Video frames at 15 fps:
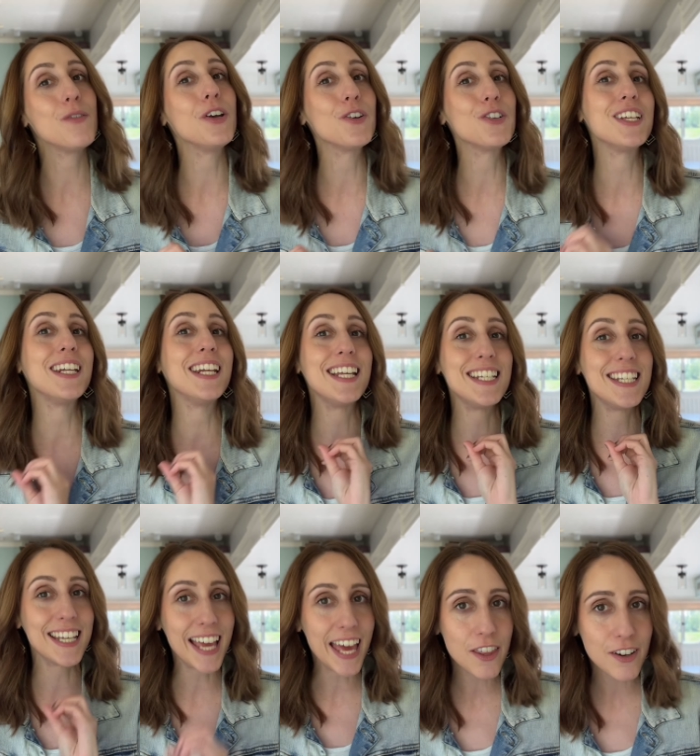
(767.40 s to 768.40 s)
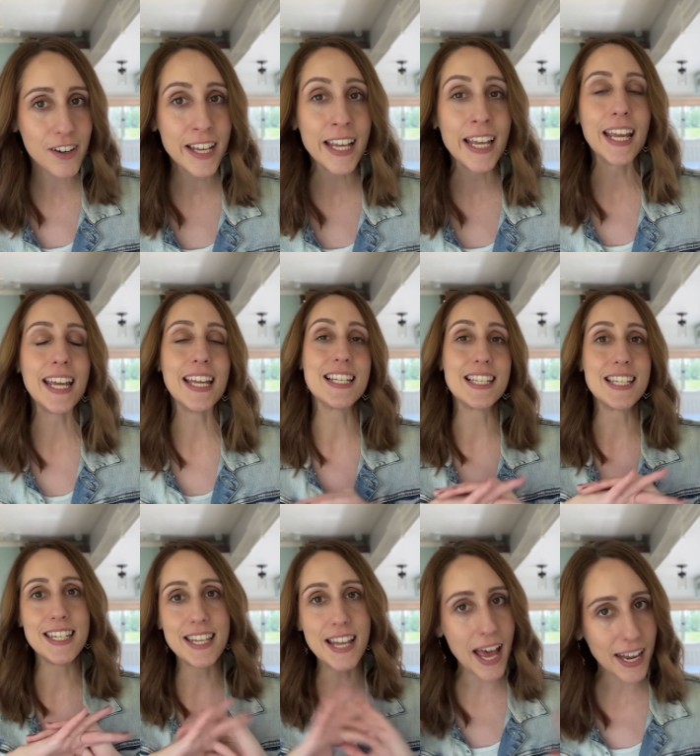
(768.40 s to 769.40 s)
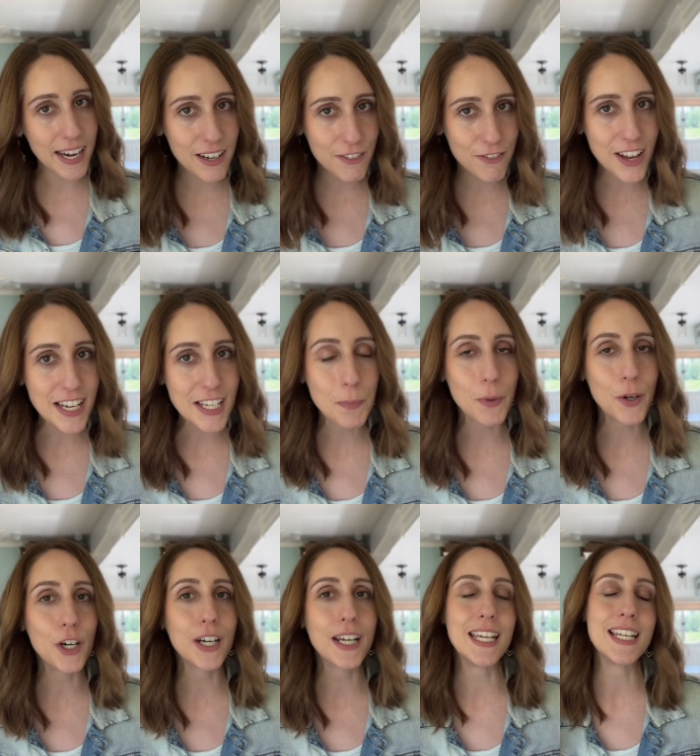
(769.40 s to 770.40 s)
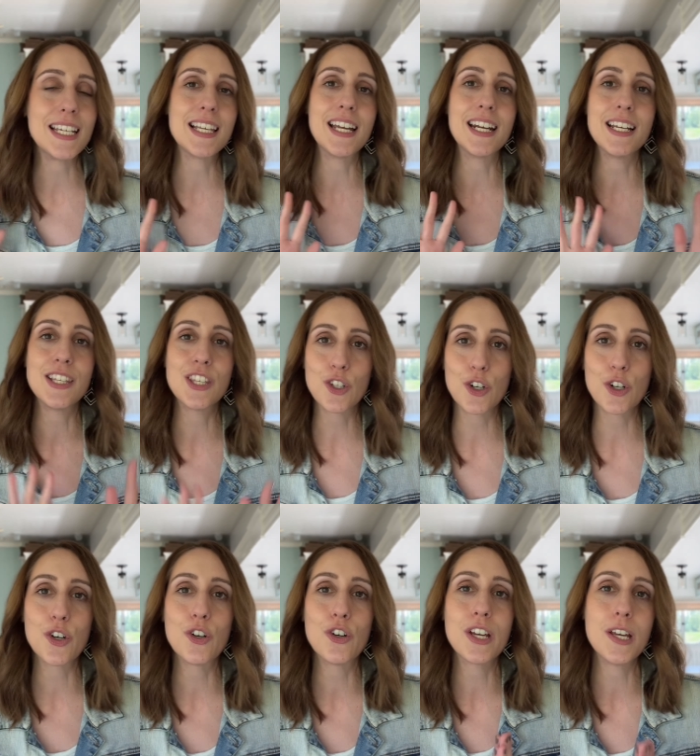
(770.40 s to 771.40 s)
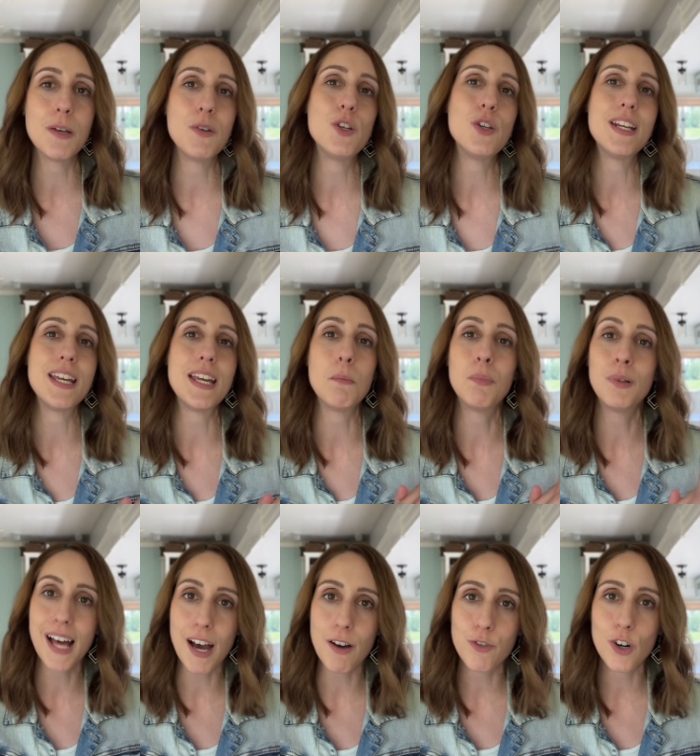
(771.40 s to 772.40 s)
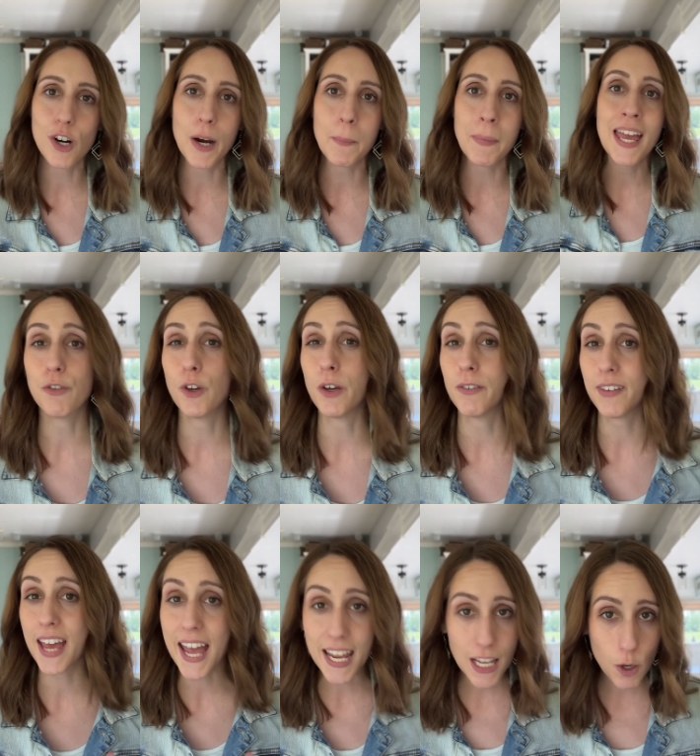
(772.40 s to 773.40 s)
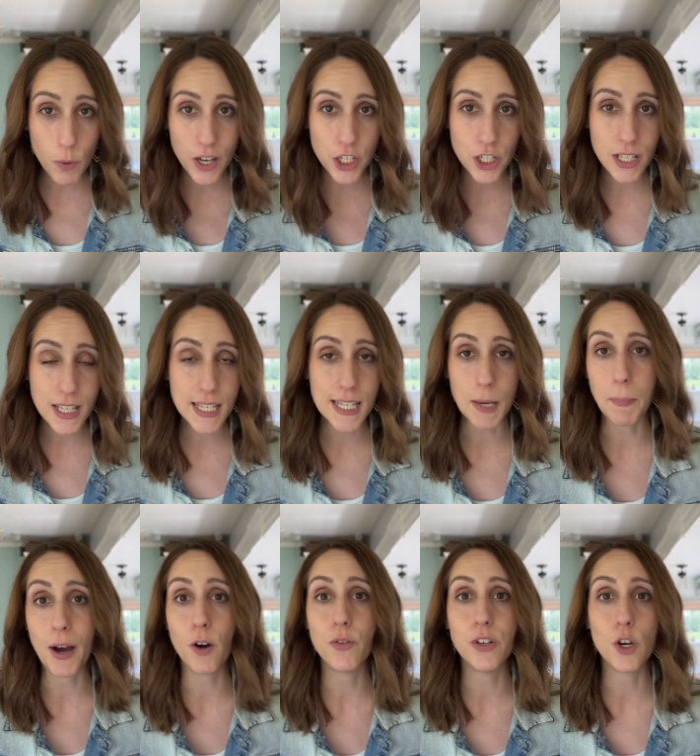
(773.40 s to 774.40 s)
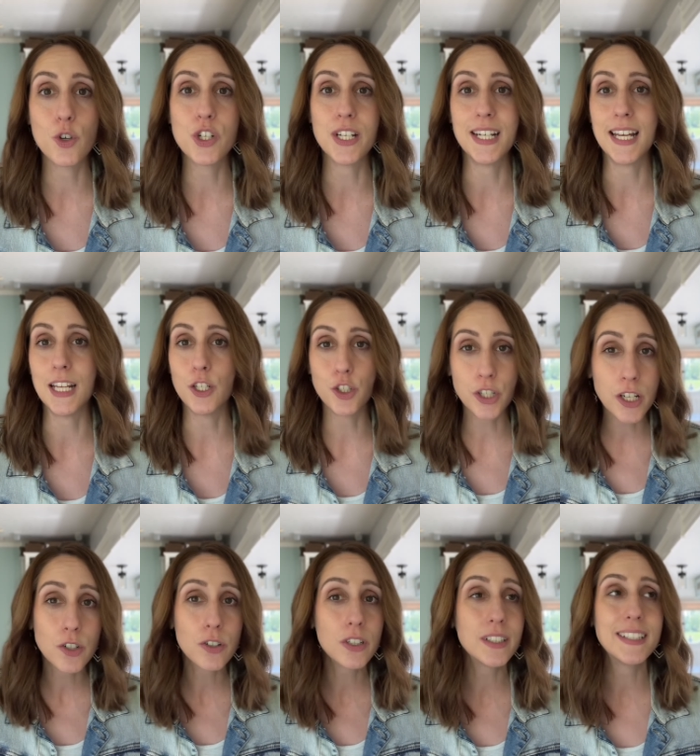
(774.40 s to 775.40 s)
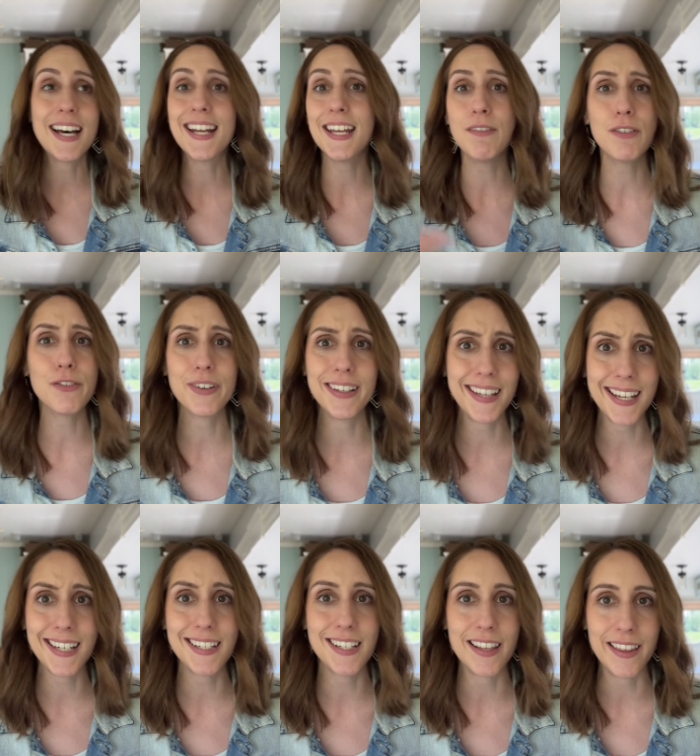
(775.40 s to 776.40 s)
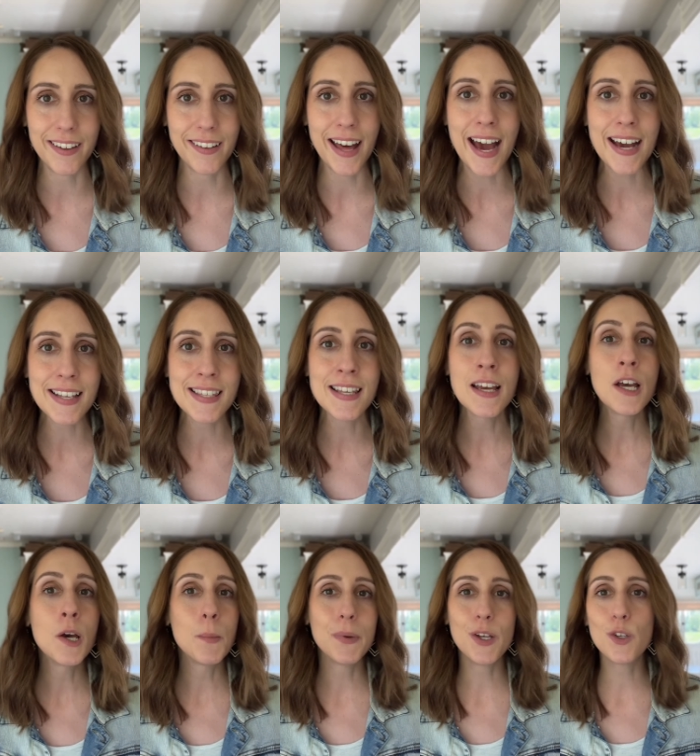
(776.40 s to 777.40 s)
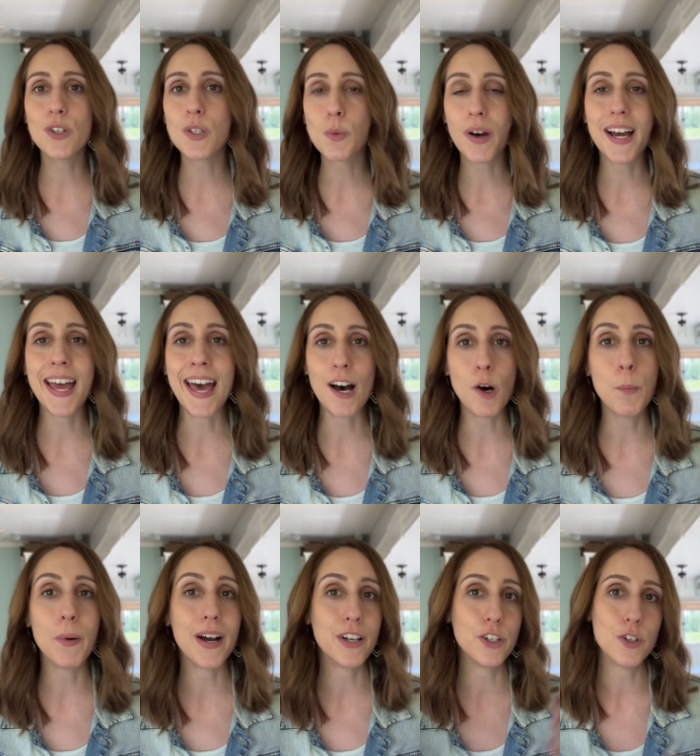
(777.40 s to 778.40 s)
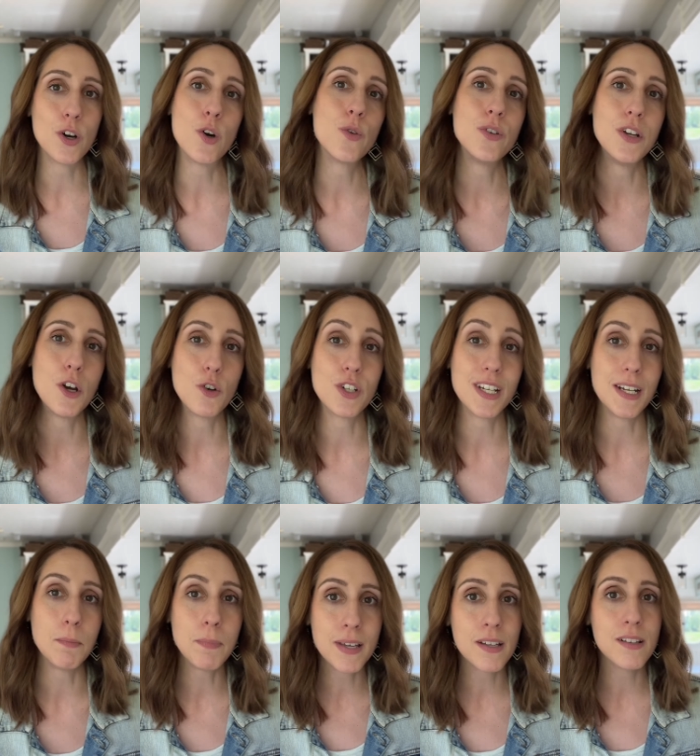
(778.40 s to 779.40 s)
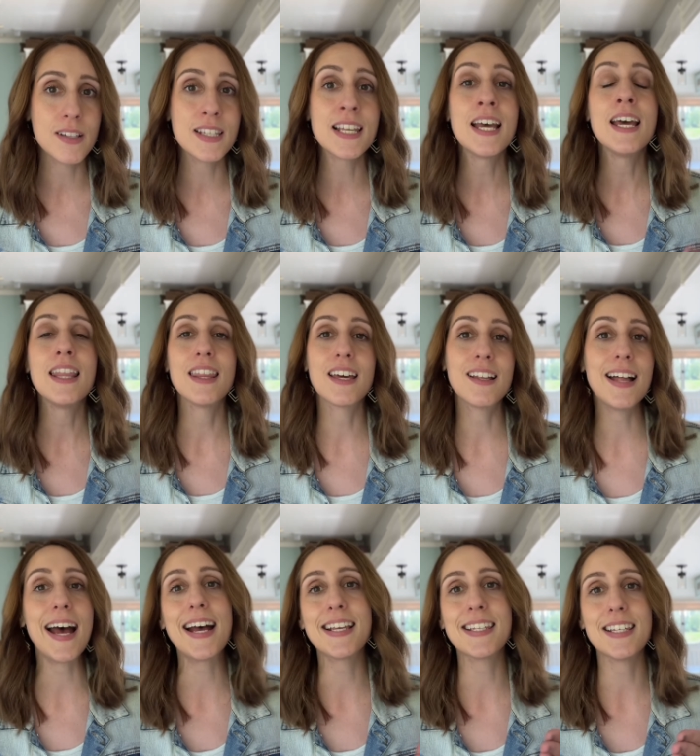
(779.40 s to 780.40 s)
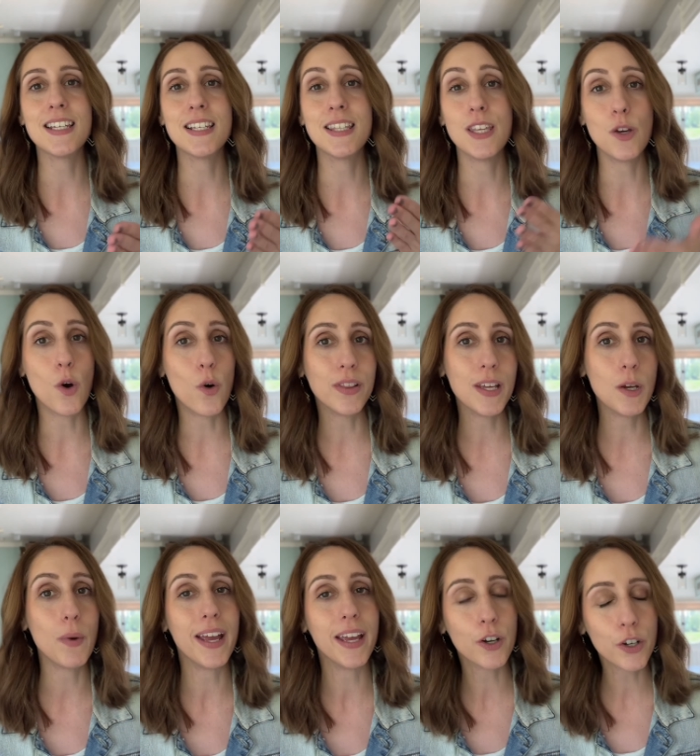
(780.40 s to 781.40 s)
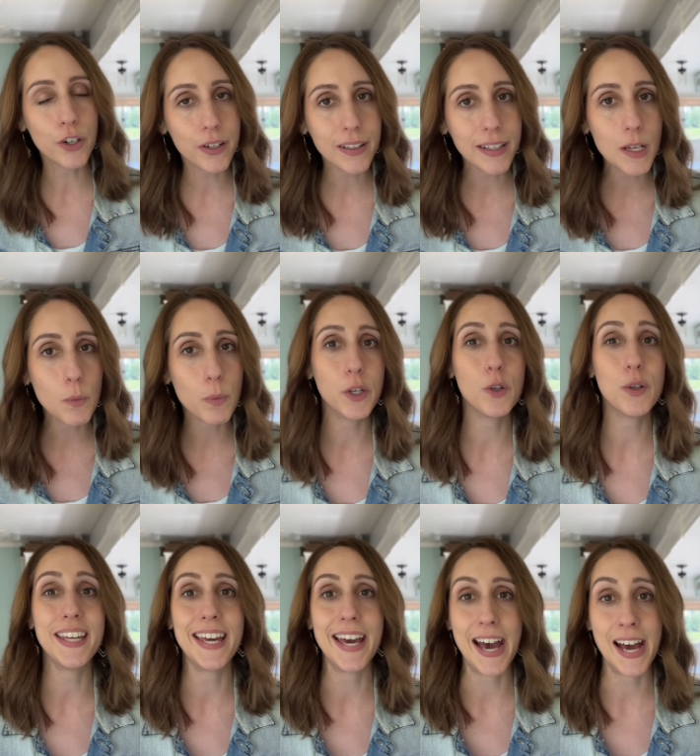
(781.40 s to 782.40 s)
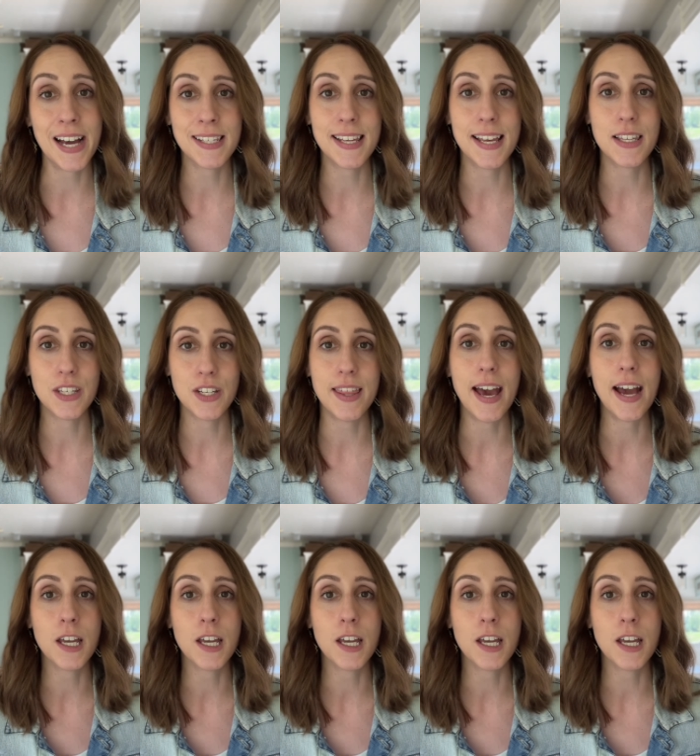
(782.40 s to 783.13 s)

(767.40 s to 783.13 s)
Notion together. It is not on Facebook. It is on a Circle community platform. If you have any questions about Notion in general, not even related to the class, but you just want help on your own Notion builds, the class is the only way currently where you can get access to that